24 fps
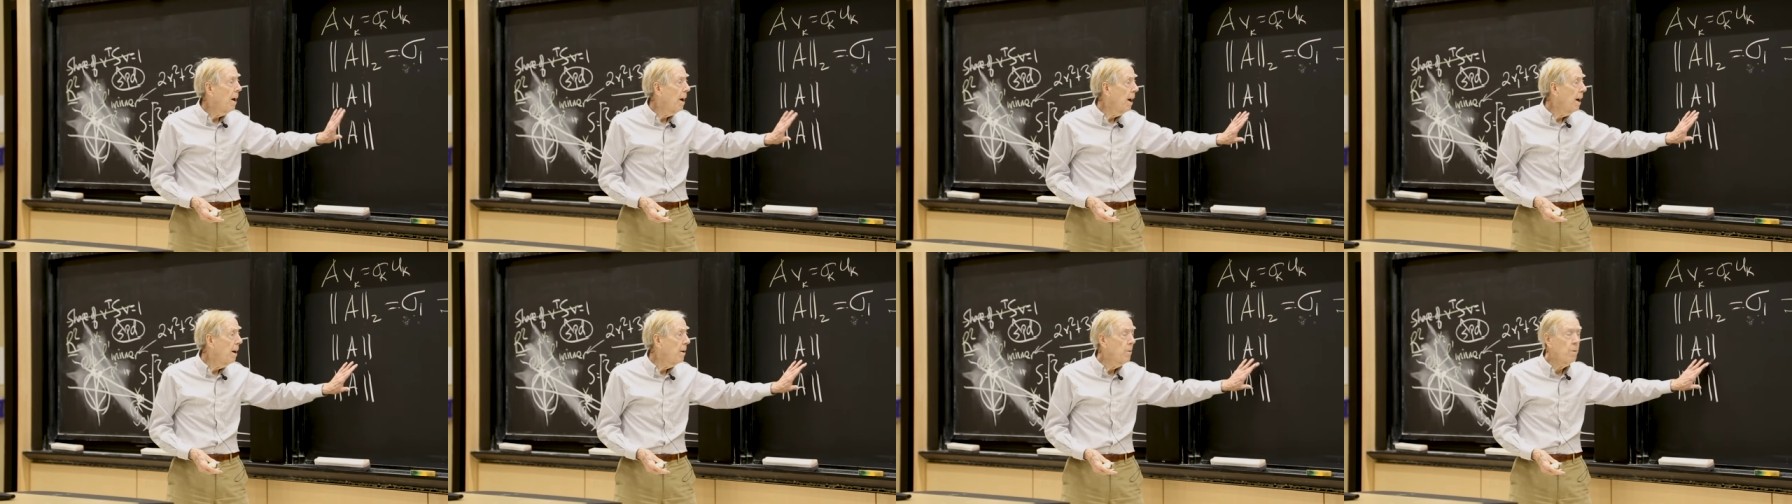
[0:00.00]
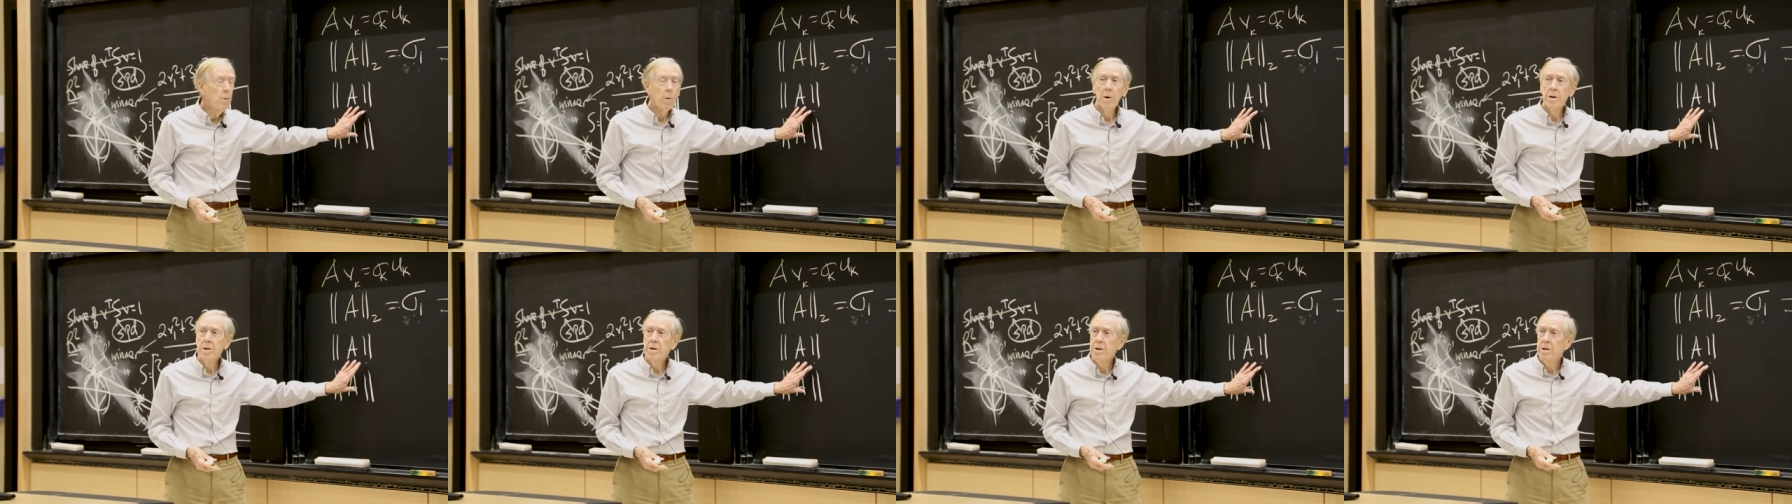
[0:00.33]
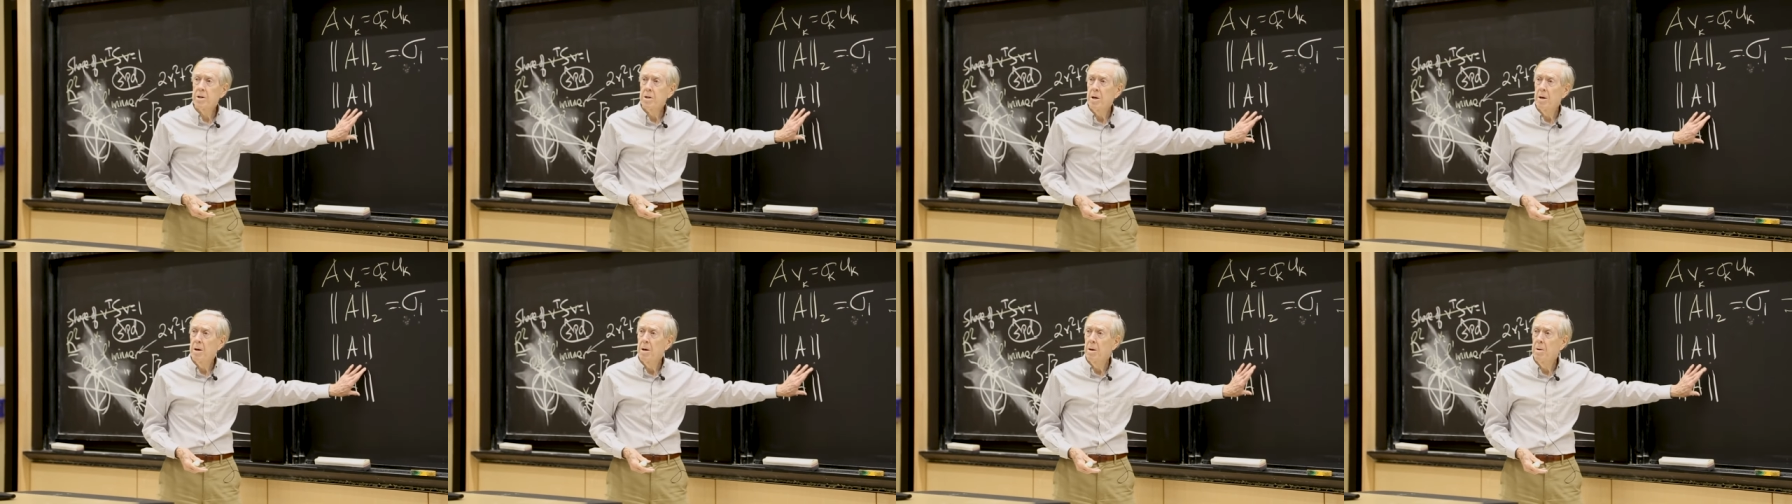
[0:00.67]
And what's
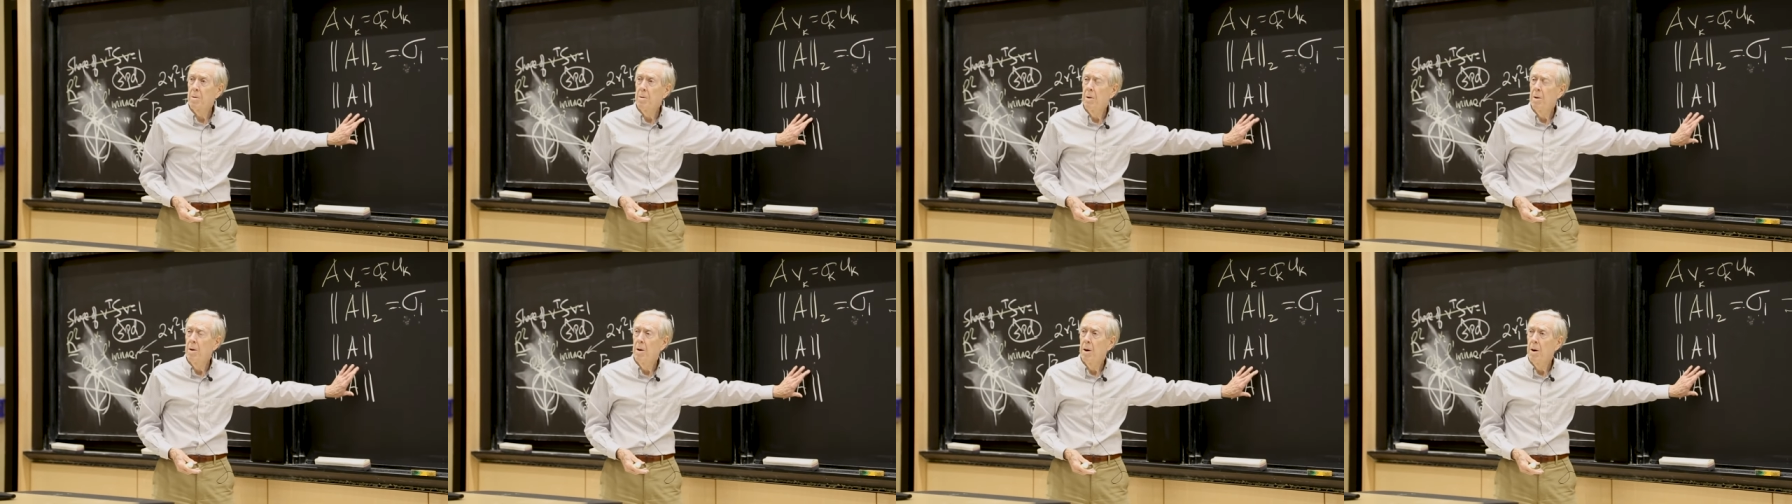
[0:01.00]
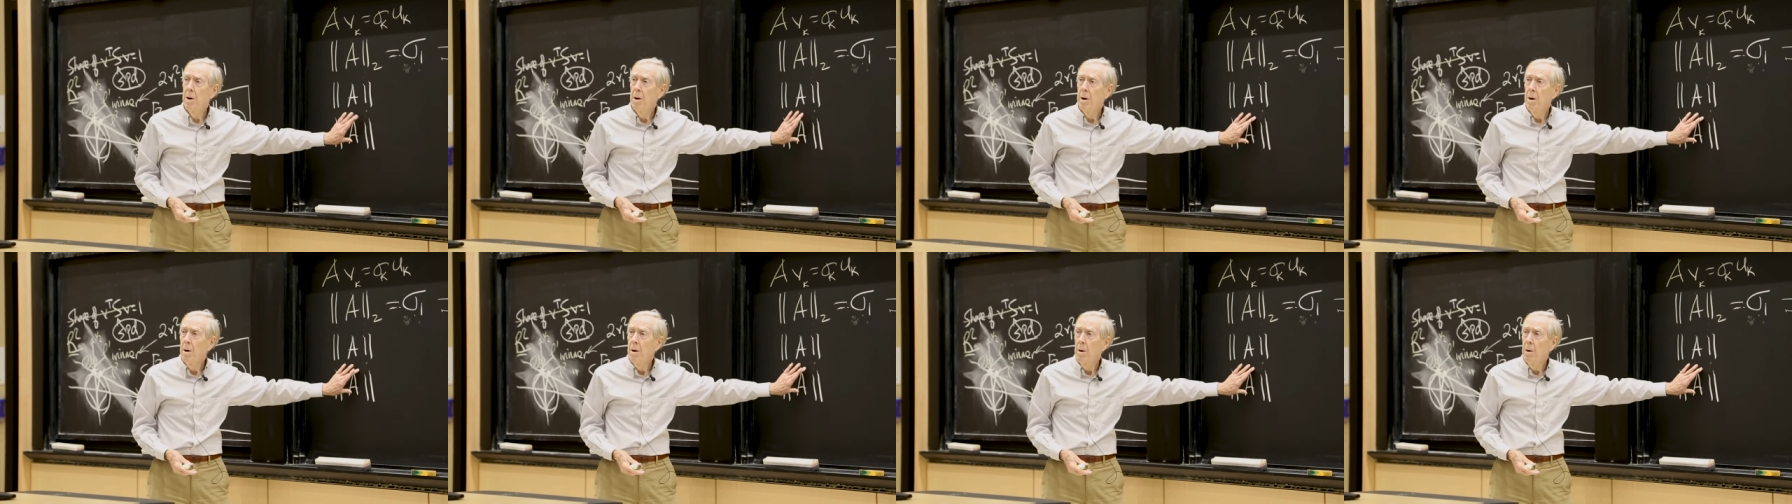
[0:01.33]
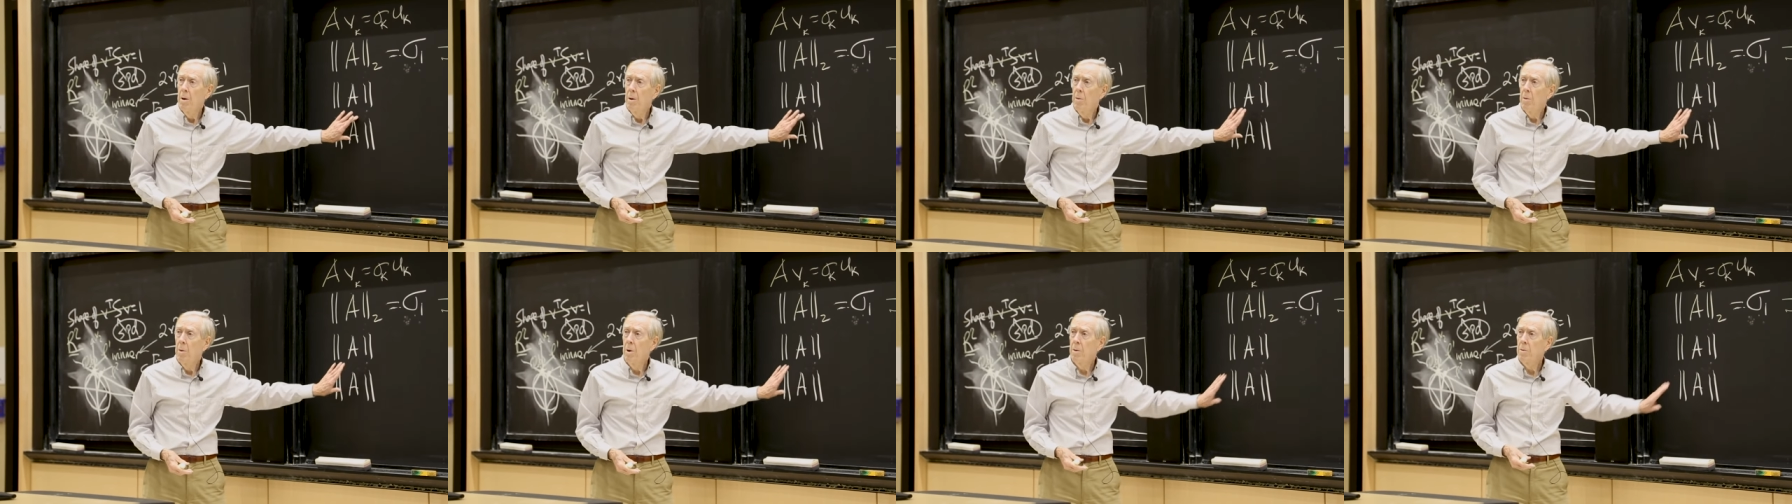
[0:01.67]
the,
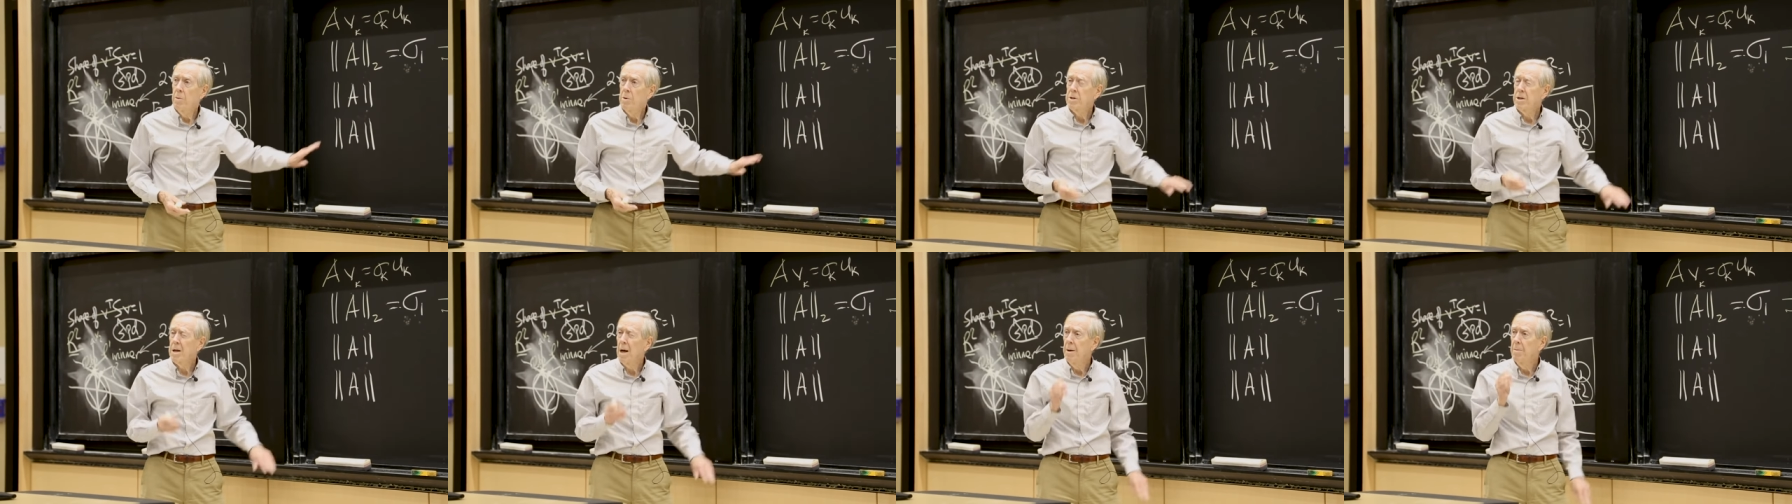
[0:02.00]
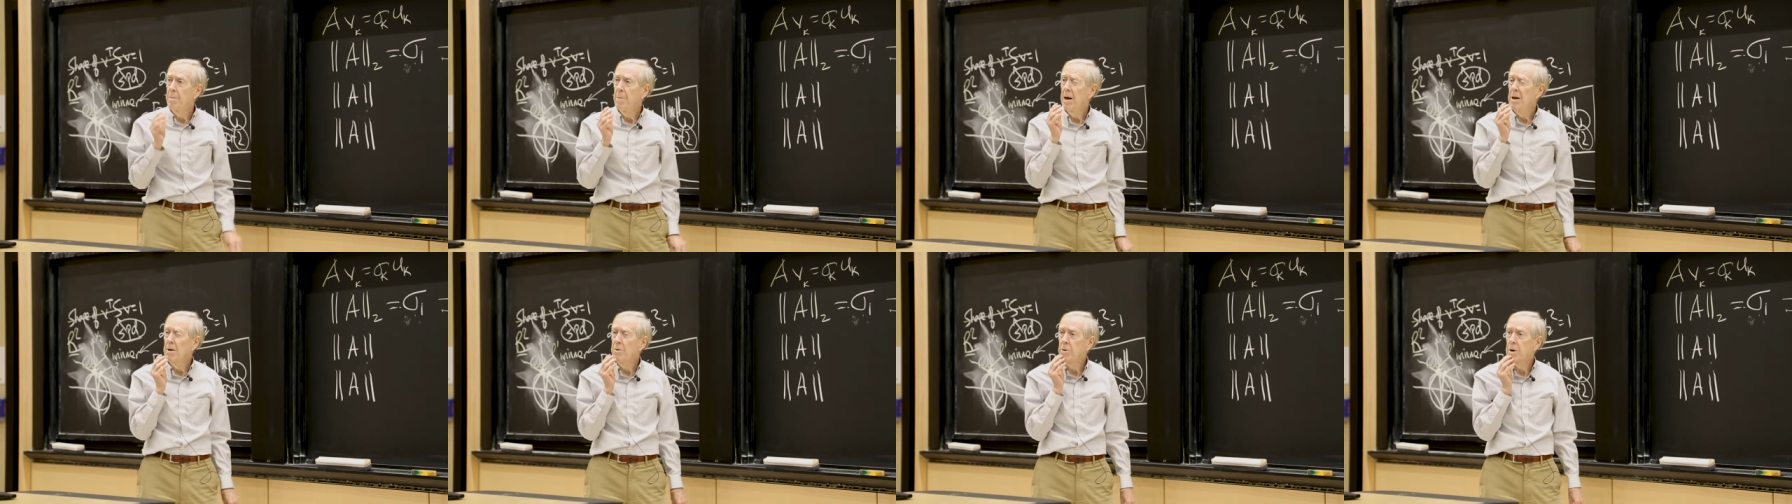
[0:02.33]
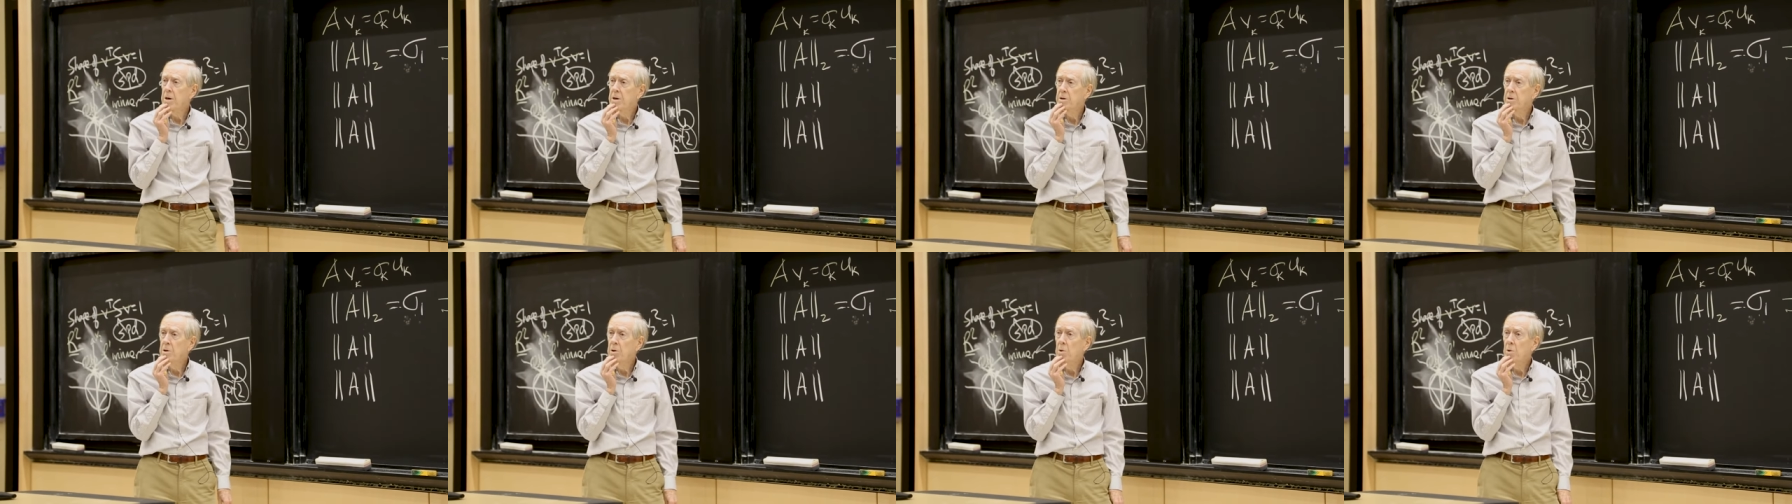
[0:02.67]
what was that
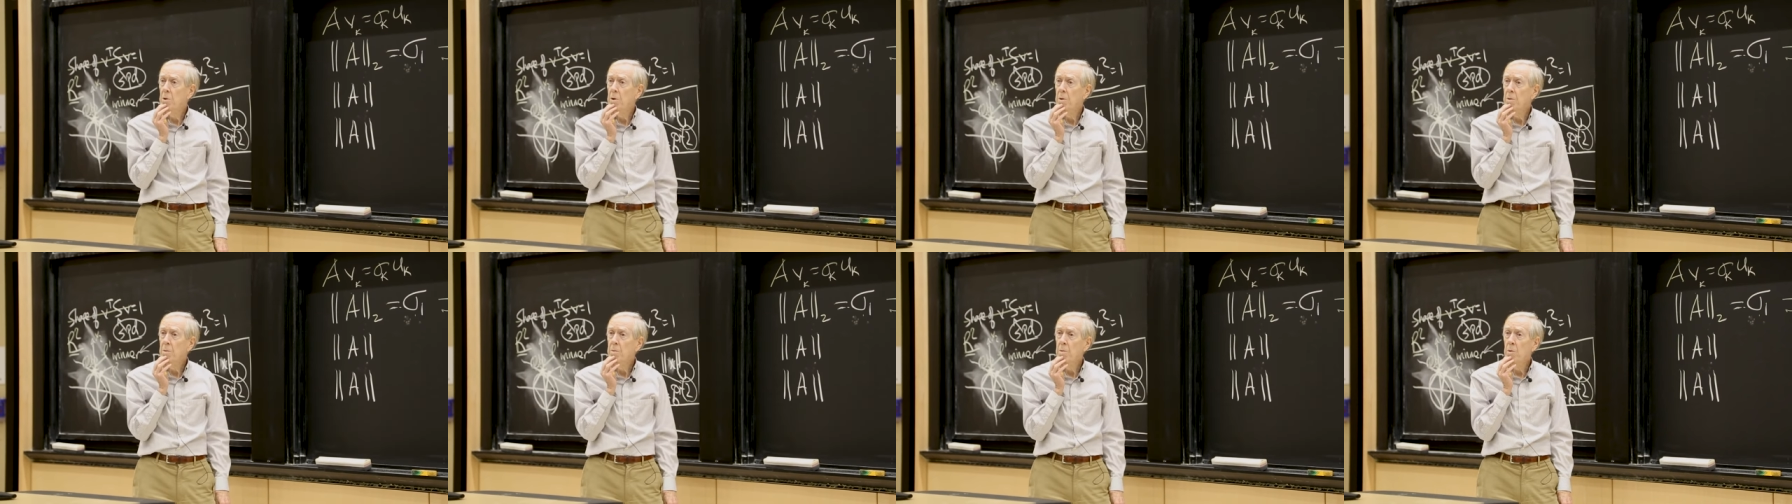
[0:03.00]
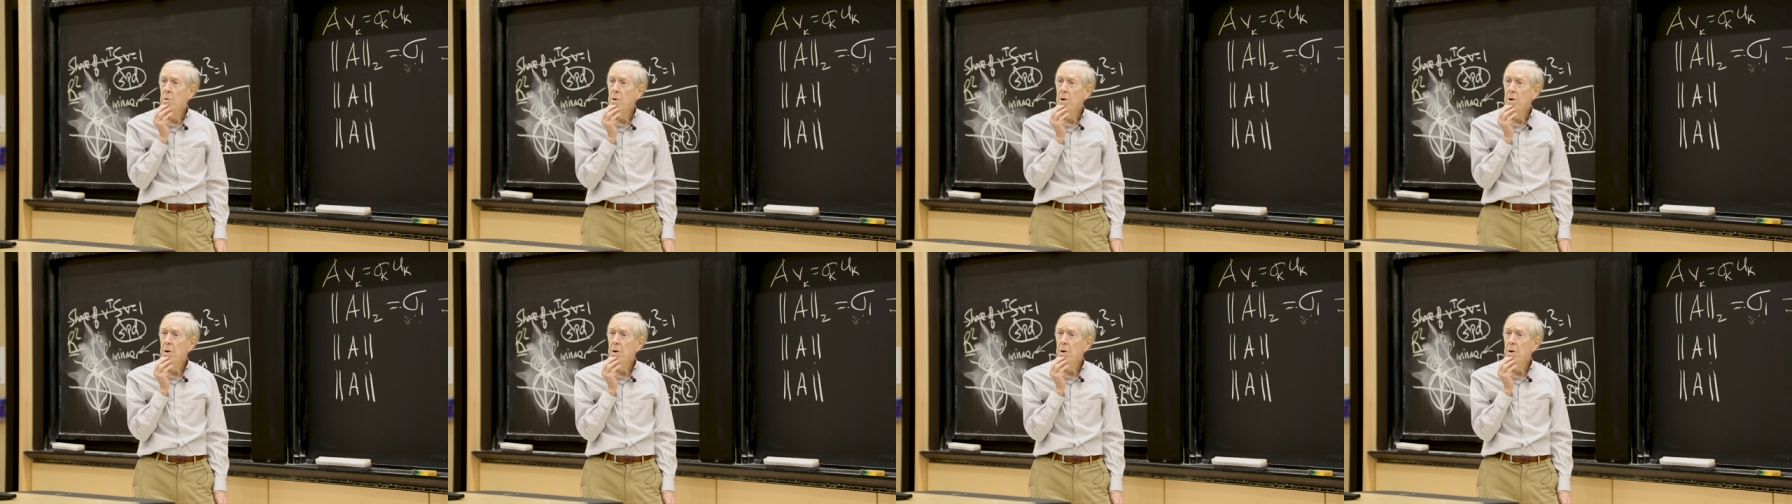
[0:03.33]
matrix norm?